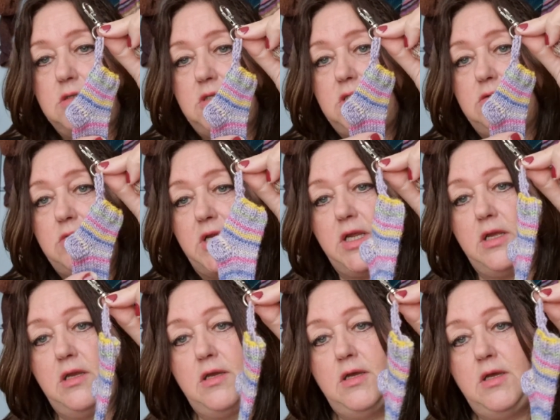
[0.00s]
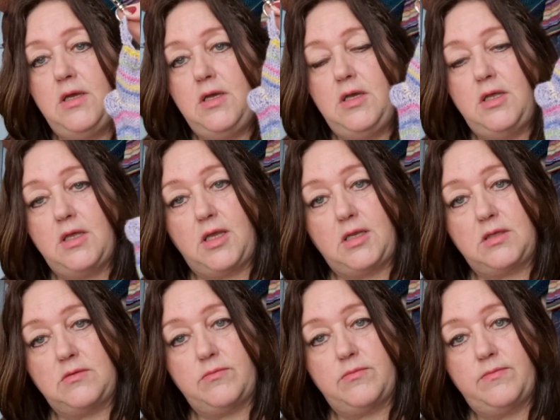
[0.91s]
a key ring,
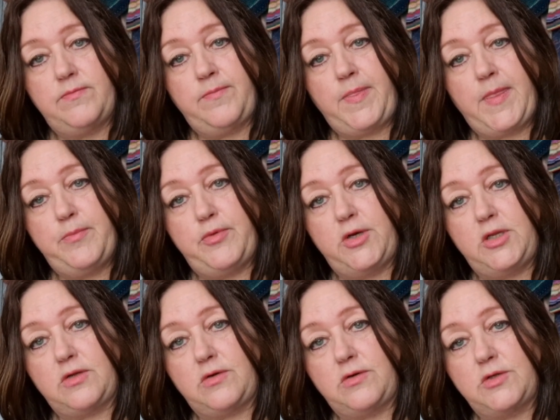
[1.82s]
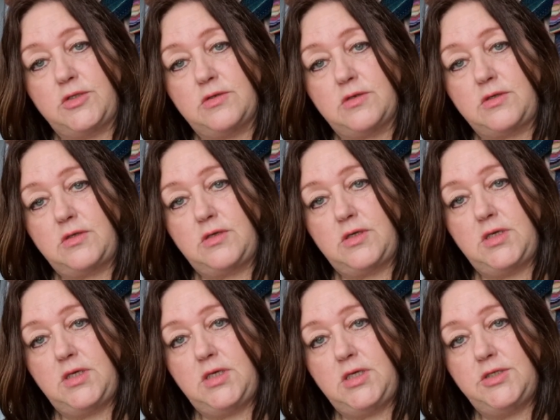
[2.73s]
and put it on your
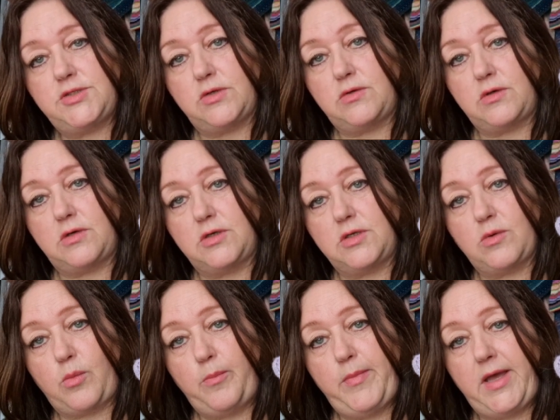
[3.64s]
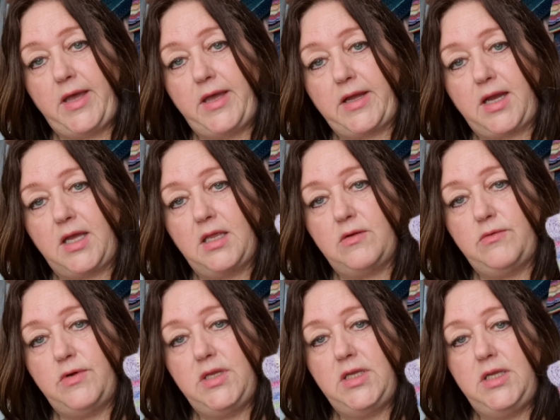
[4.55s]
keys or on your bag.
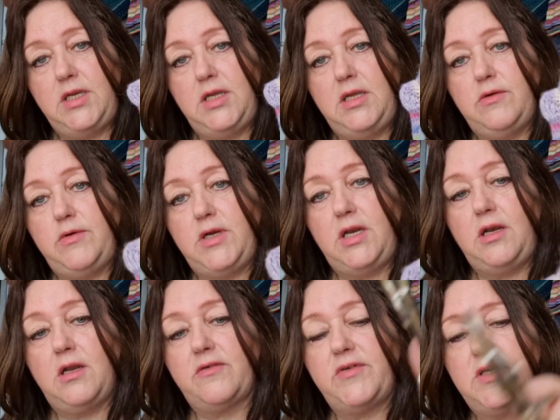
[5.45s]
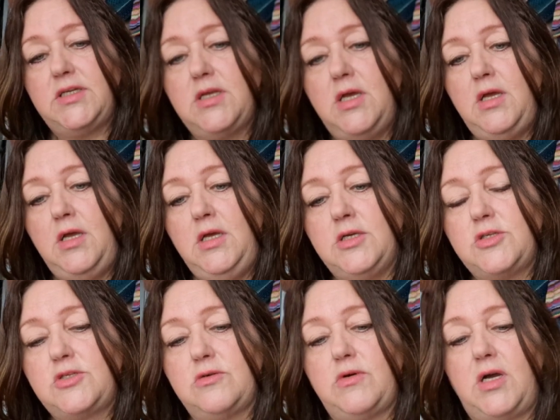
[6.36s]
I really, really love it.
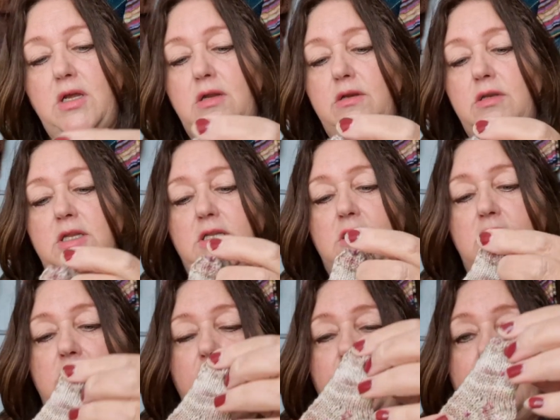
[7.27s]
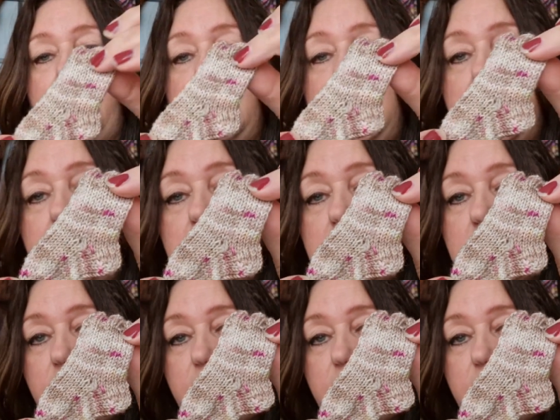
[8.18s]
So I knit it three